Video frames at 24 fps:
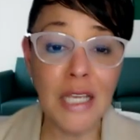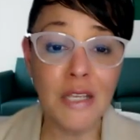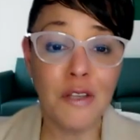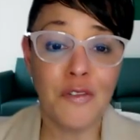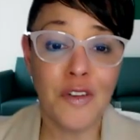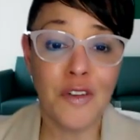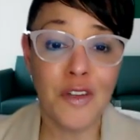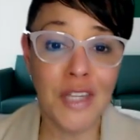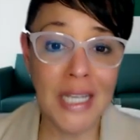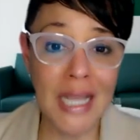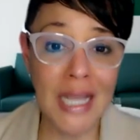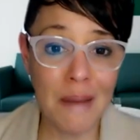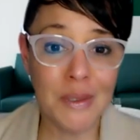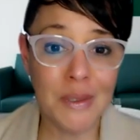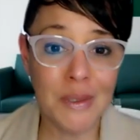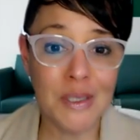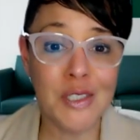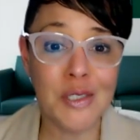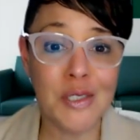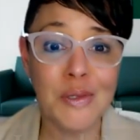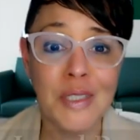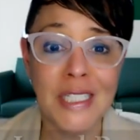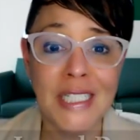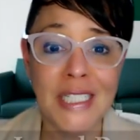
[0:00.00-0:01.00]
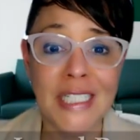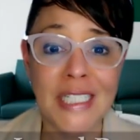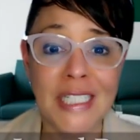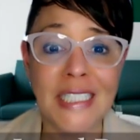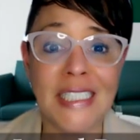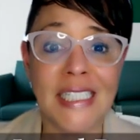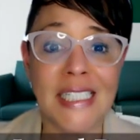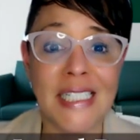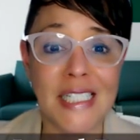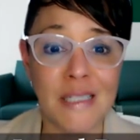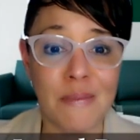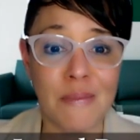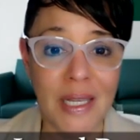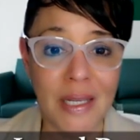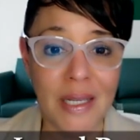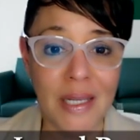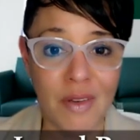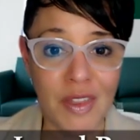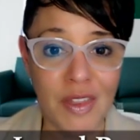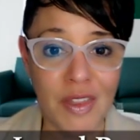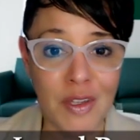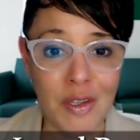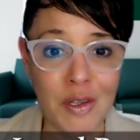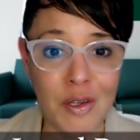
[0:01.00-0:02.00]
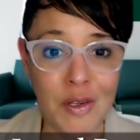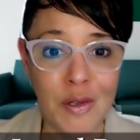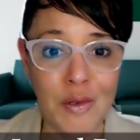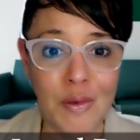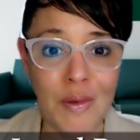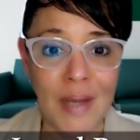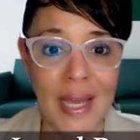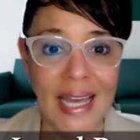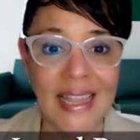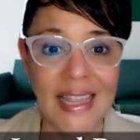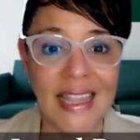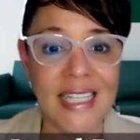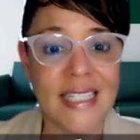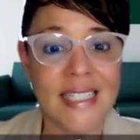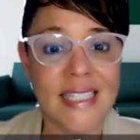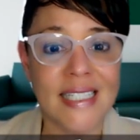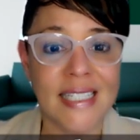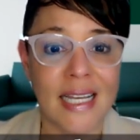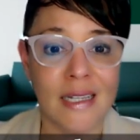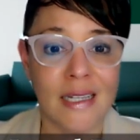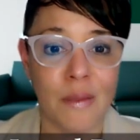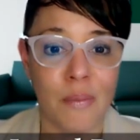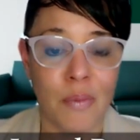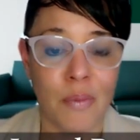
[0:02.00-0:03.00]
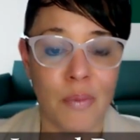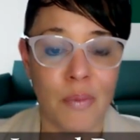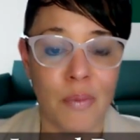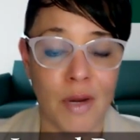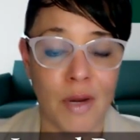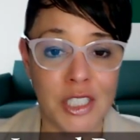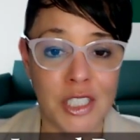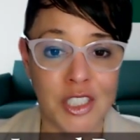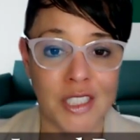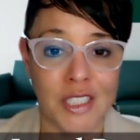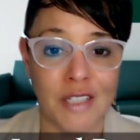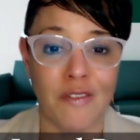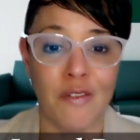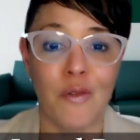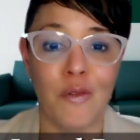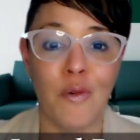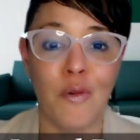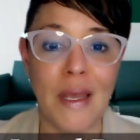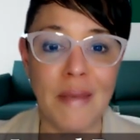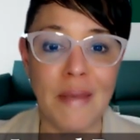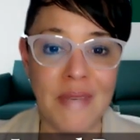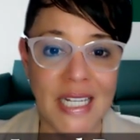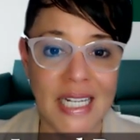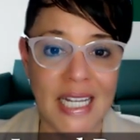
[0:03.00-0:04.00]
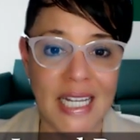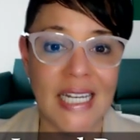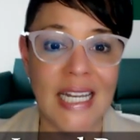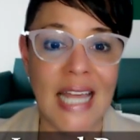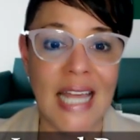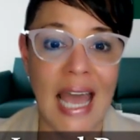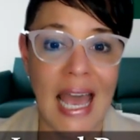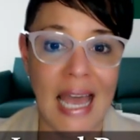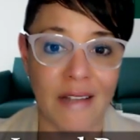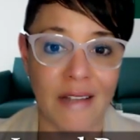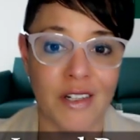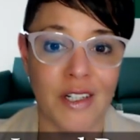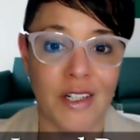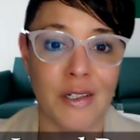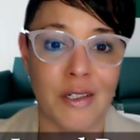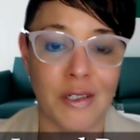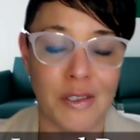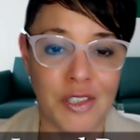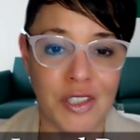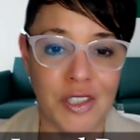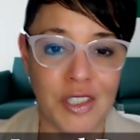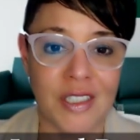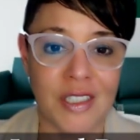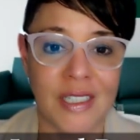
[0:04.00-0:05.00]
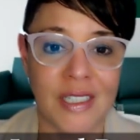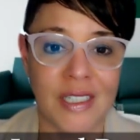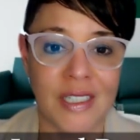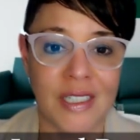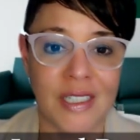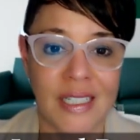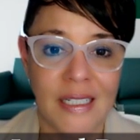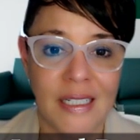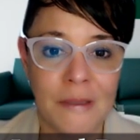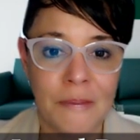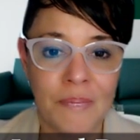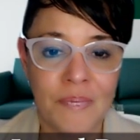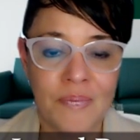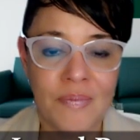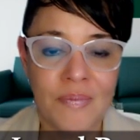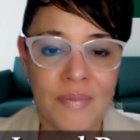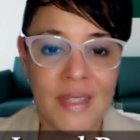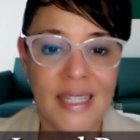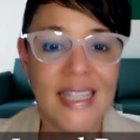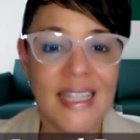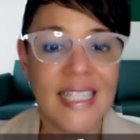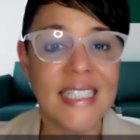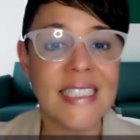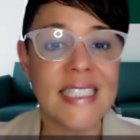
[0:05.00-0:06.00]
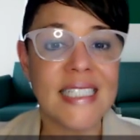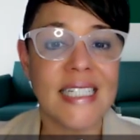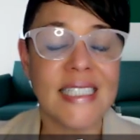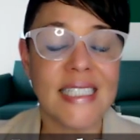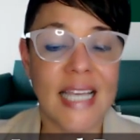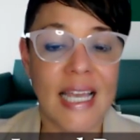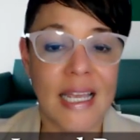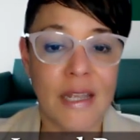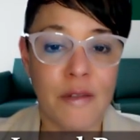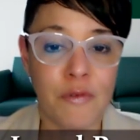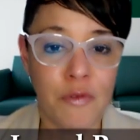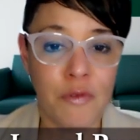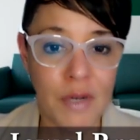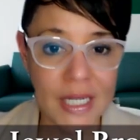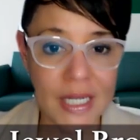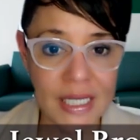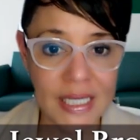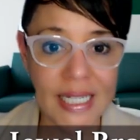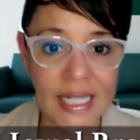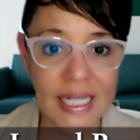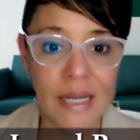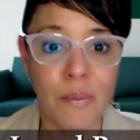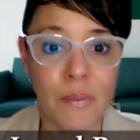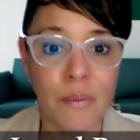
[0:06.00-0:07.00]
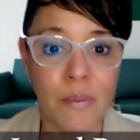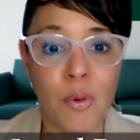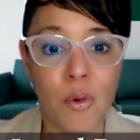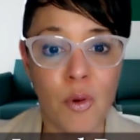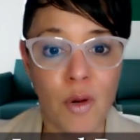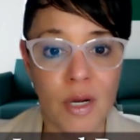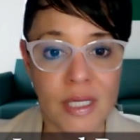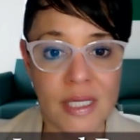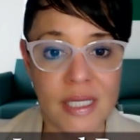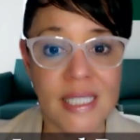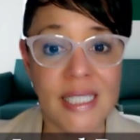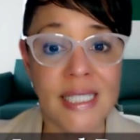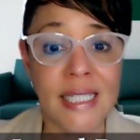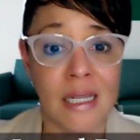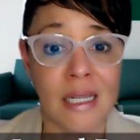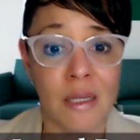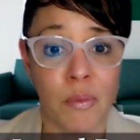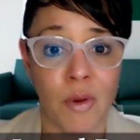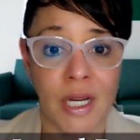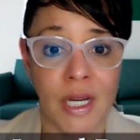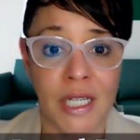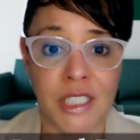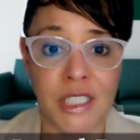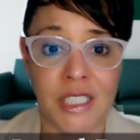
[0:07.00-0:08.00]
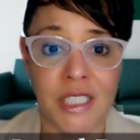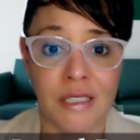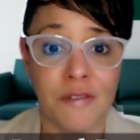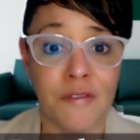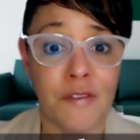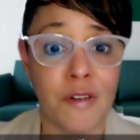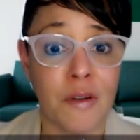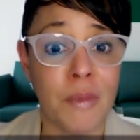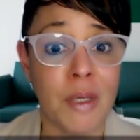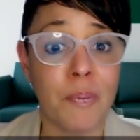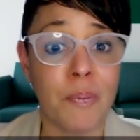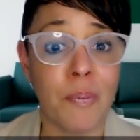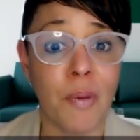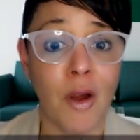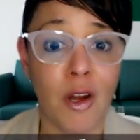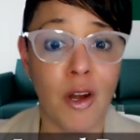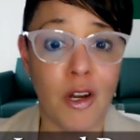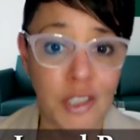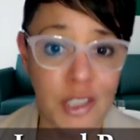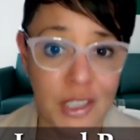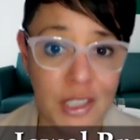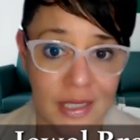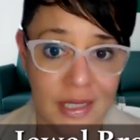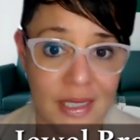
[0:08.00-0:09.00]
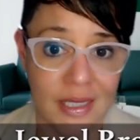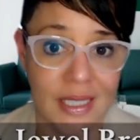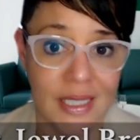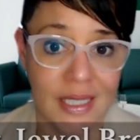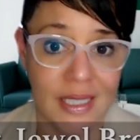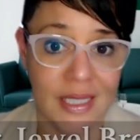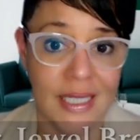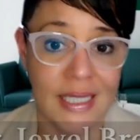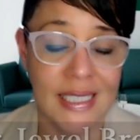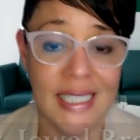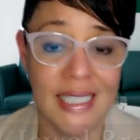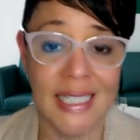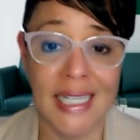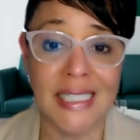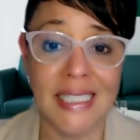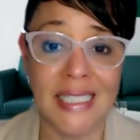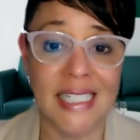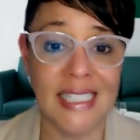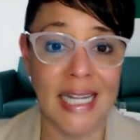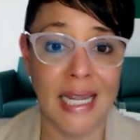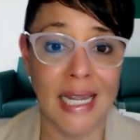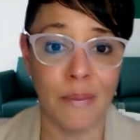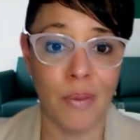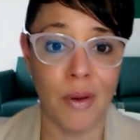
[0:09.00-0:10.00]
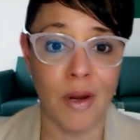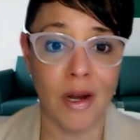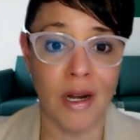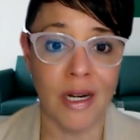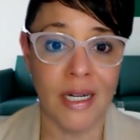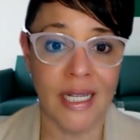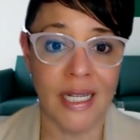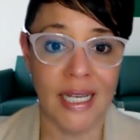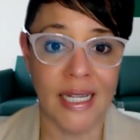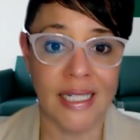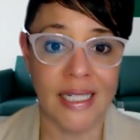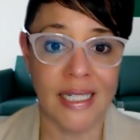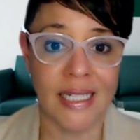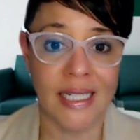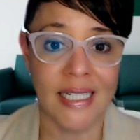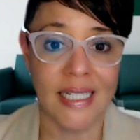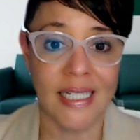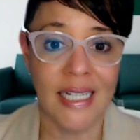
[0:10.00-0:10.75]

for the opportunity to speak with you at this celebration of women in agriculture. This is a really important celebration for me personally to get to take part in.